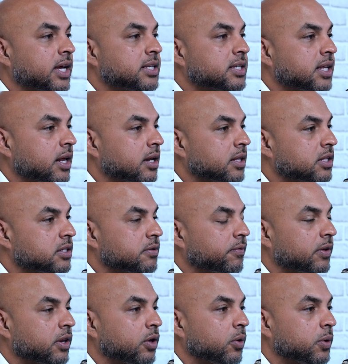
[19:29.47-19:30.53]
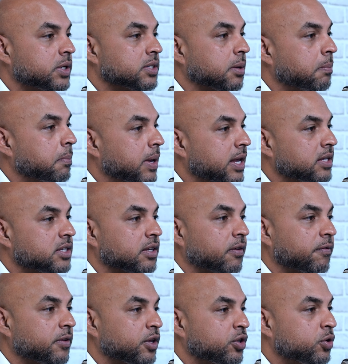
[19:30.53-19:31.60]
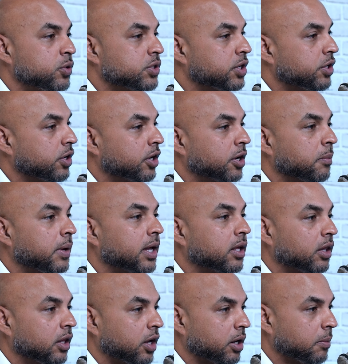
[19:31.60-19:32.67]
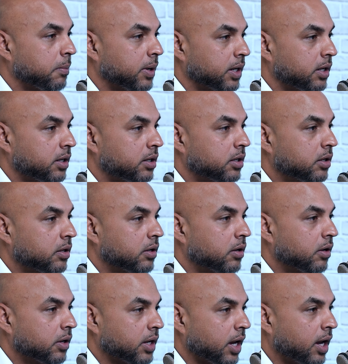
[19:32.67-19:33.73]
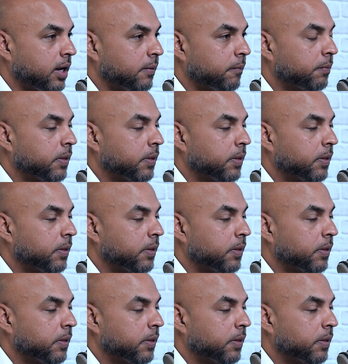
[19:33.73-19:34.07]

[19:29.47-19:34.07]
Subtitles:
I said in this video is amazing. If you use it, you're going to make a lot of money. Okay?